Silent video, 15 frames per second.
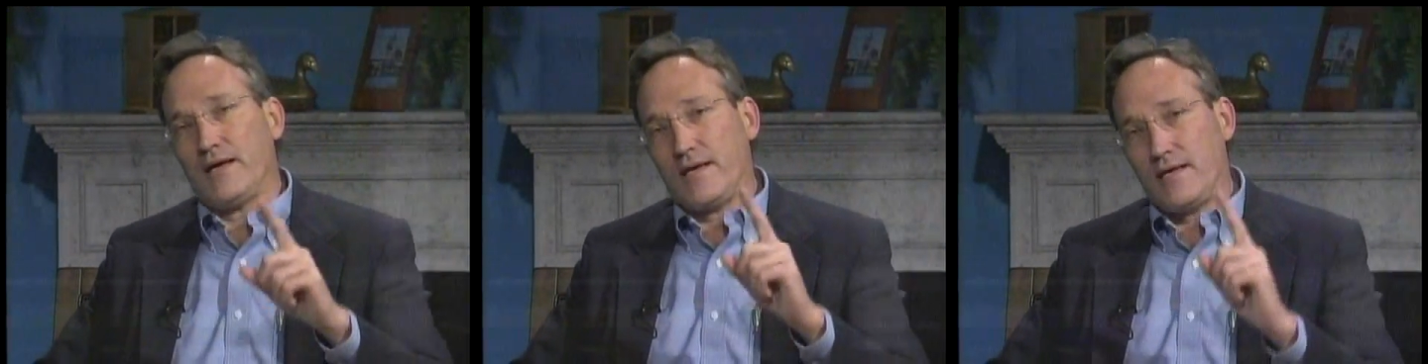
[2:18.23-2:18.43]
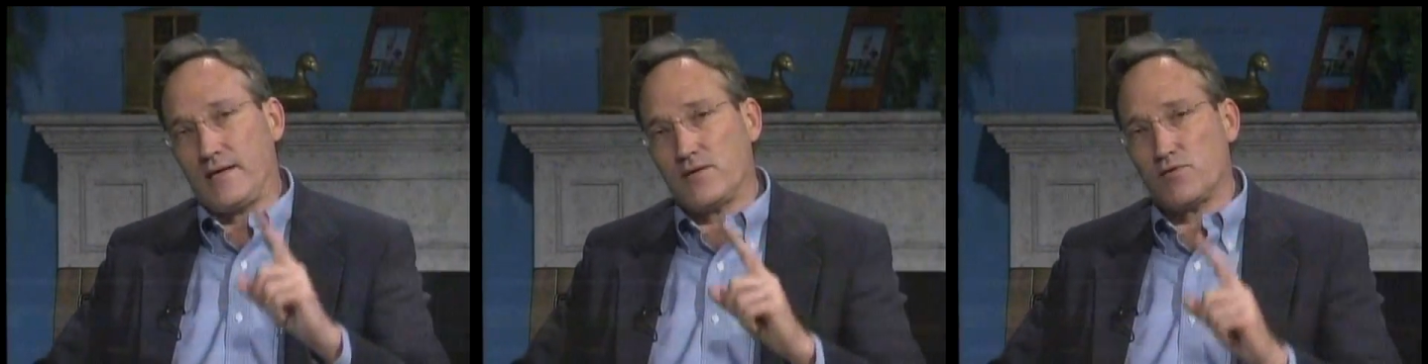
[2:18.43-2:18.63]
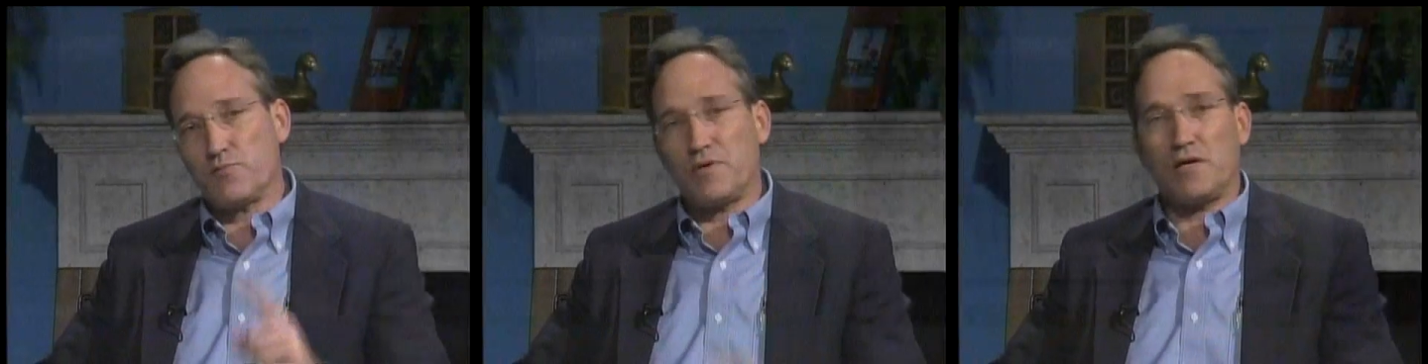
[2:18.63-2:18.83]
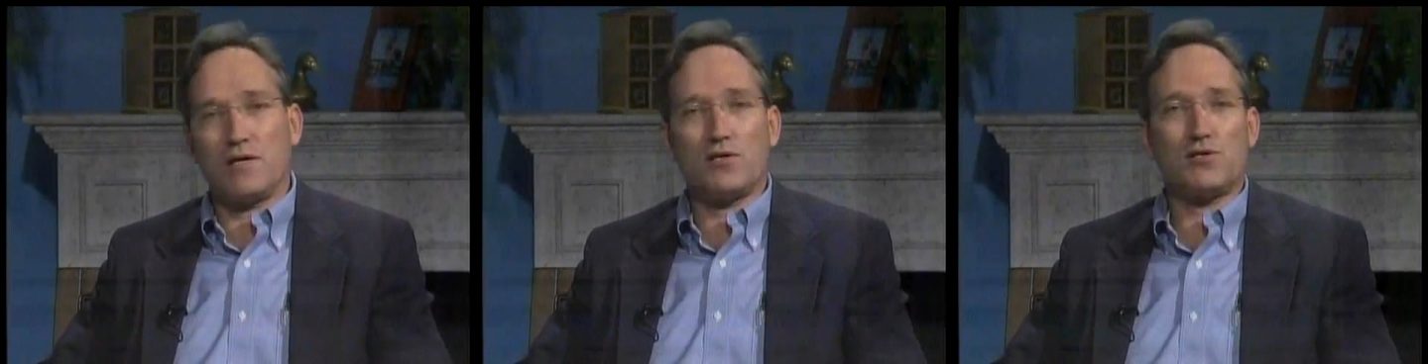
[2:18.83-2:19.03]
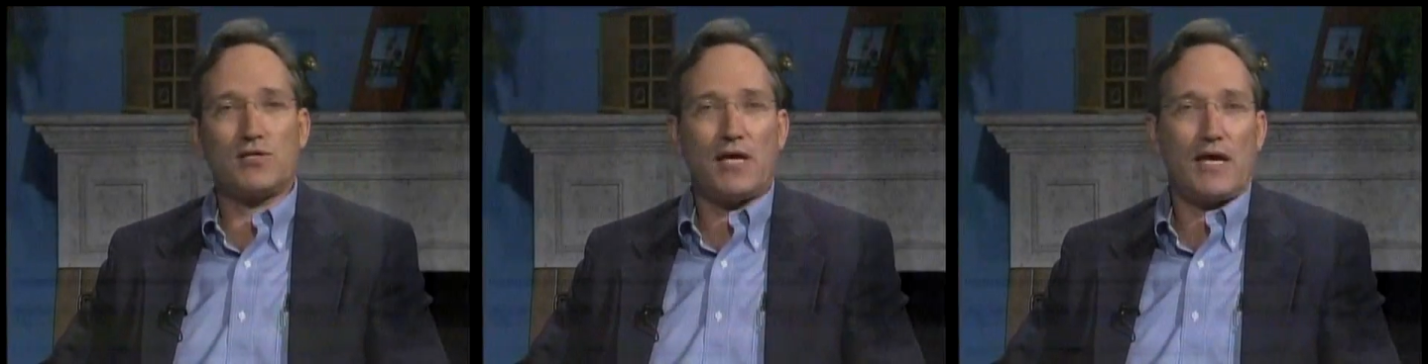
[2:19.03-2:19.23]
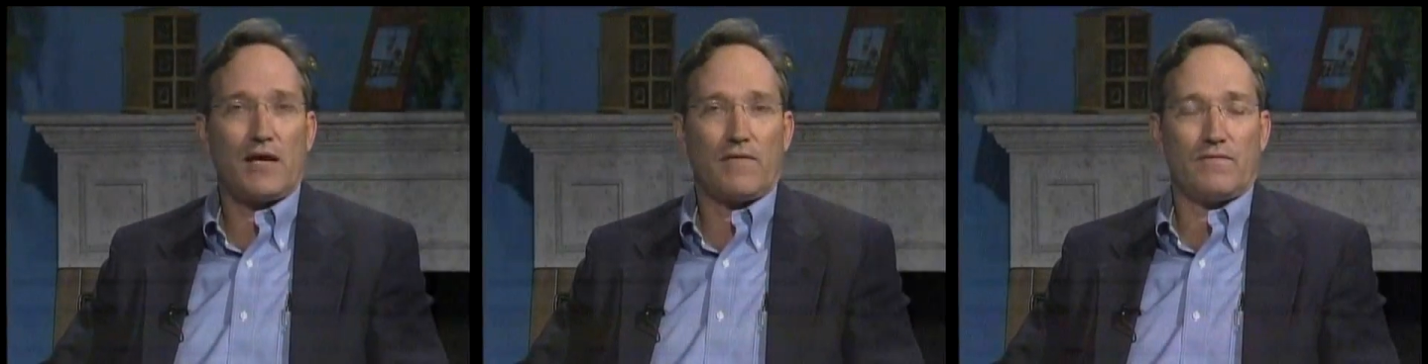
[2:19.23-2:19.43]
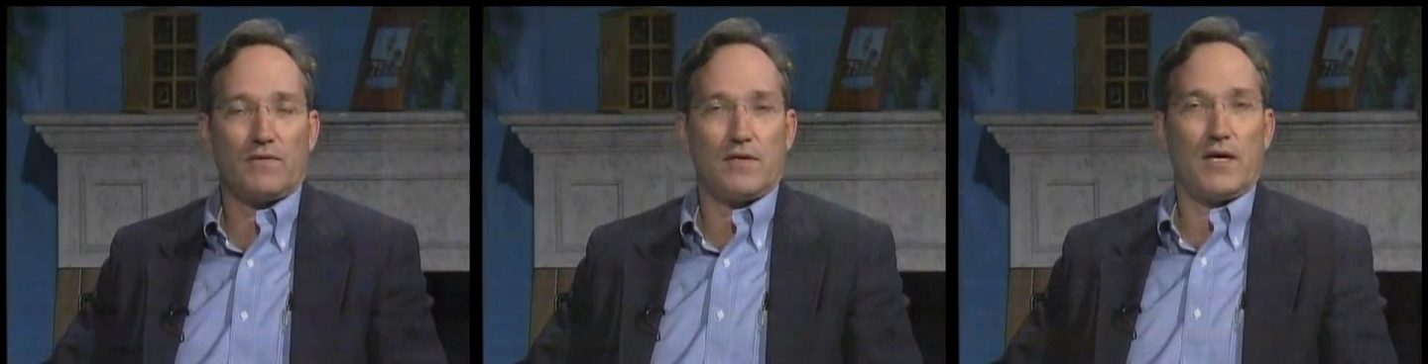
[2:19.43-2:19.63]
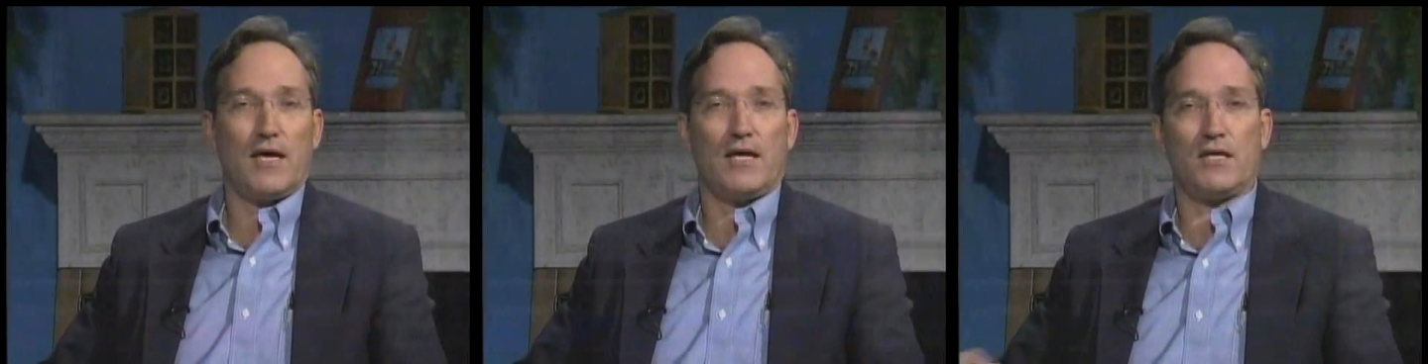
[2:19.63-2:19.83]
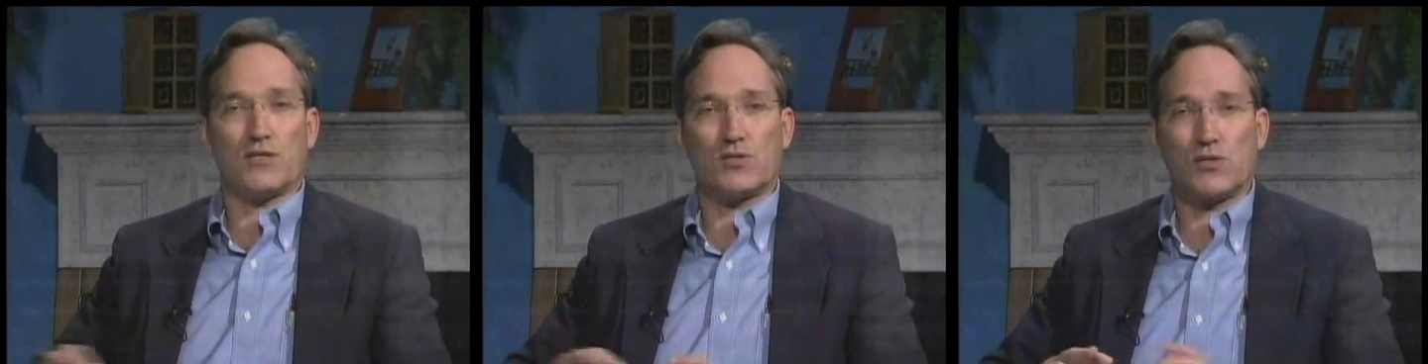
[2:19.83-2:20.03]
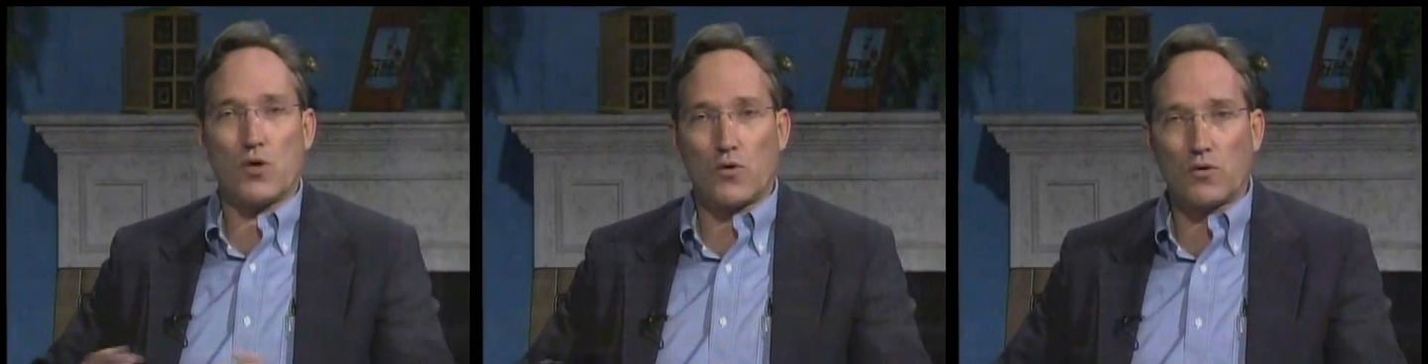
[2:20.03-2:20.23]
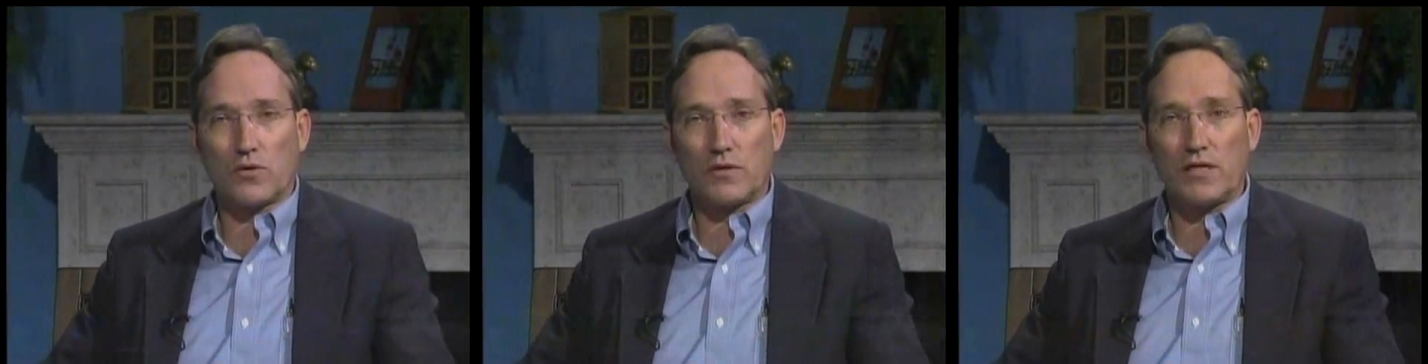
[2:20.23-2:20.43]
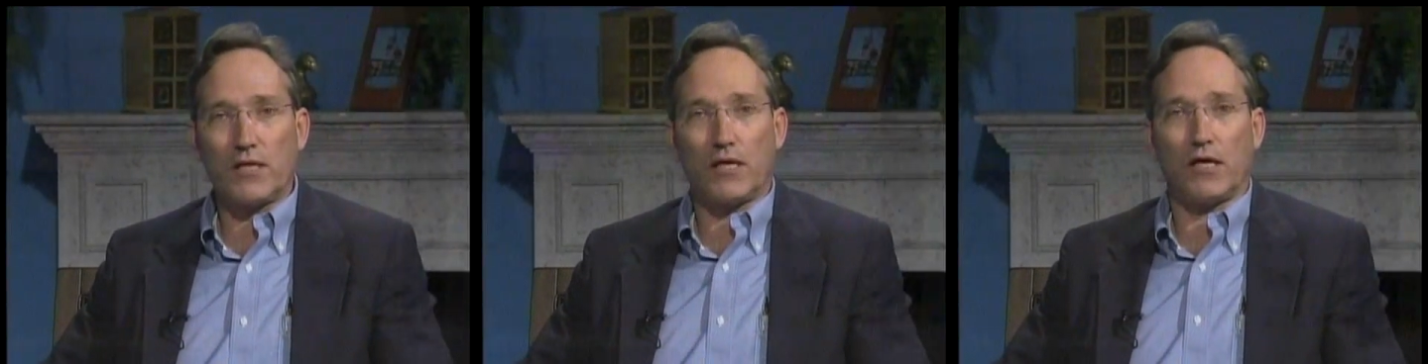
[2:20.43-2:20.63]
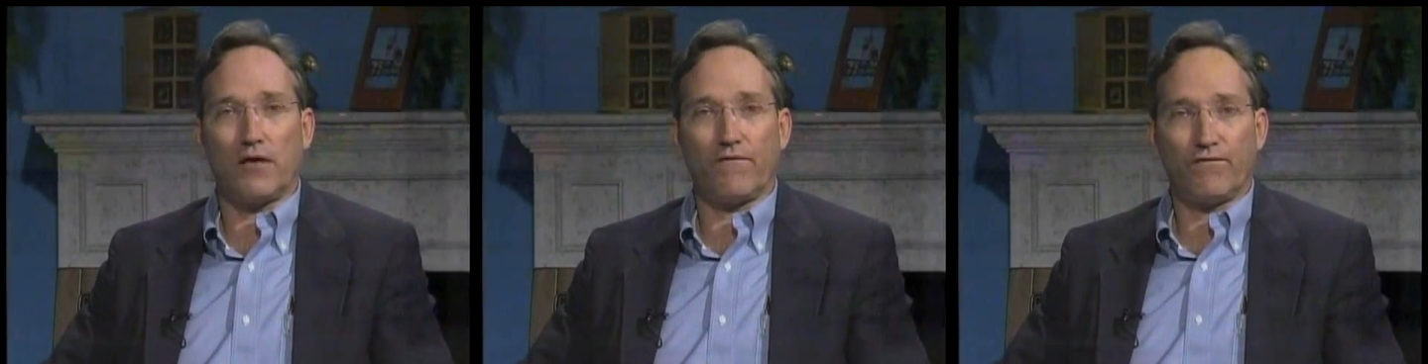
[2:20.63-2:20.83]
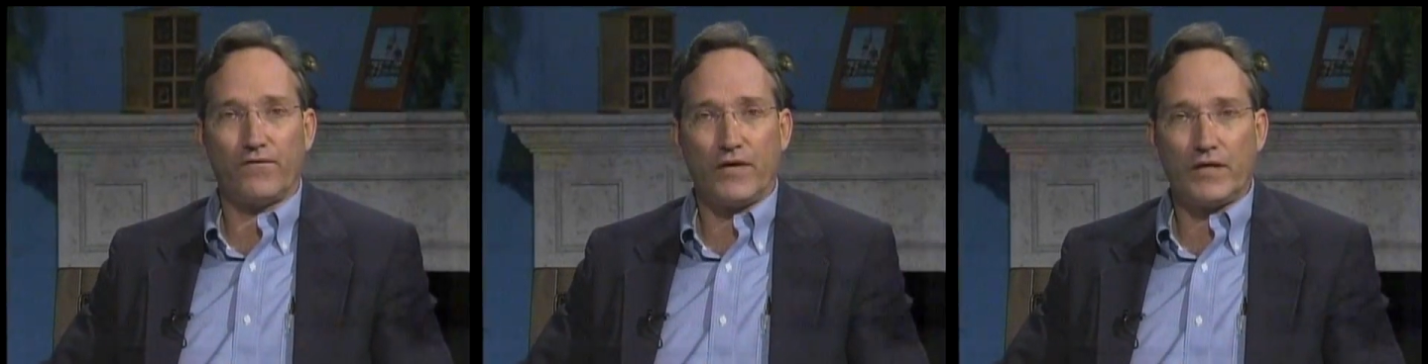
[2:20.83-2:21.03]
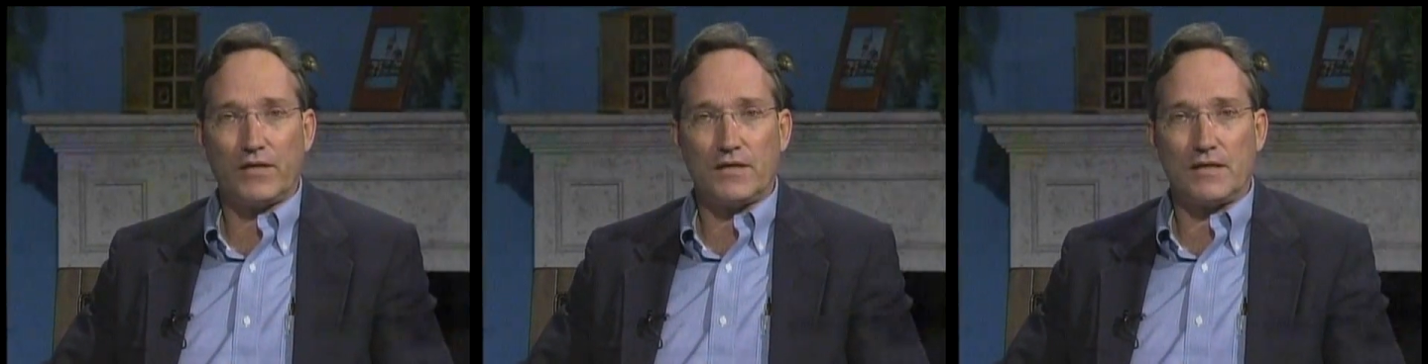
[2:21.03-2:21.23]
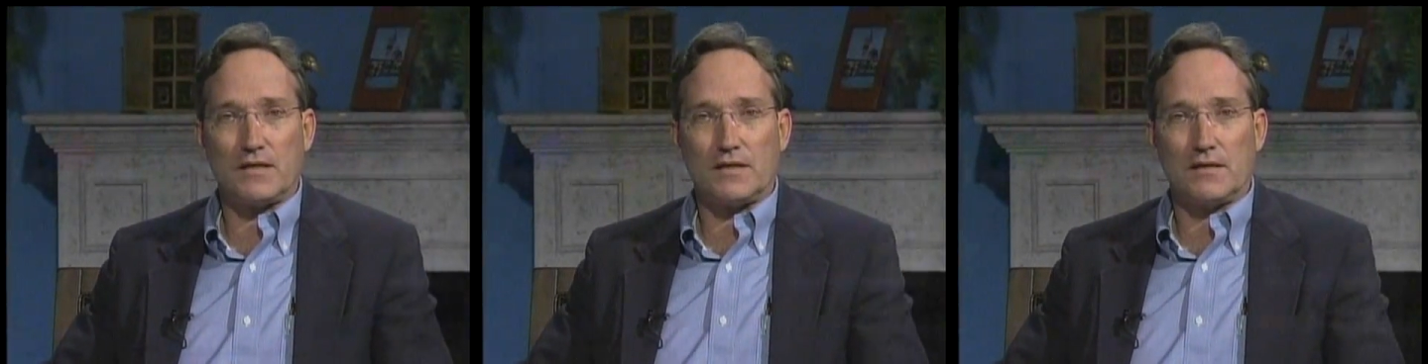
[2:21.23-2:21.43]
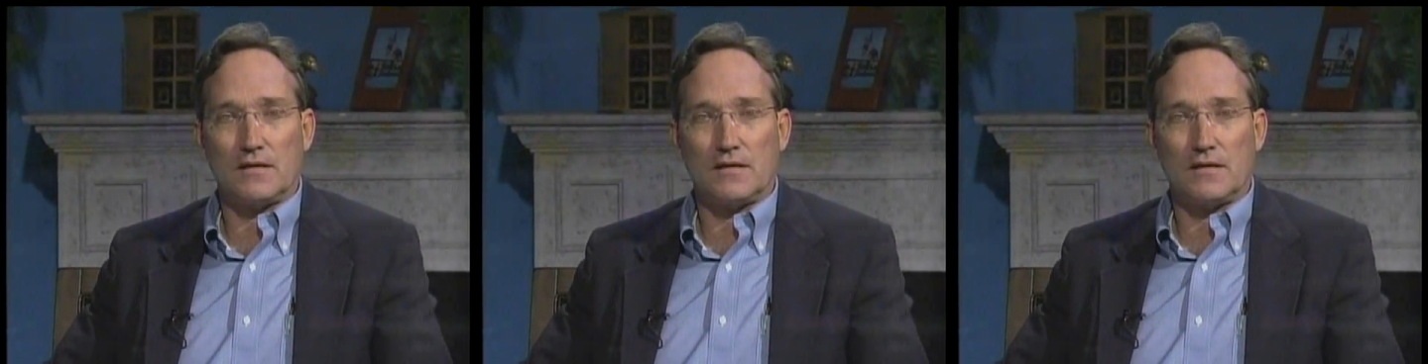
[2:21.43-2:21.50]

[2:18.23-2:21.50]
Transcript: is being saved. It is totally unfunded.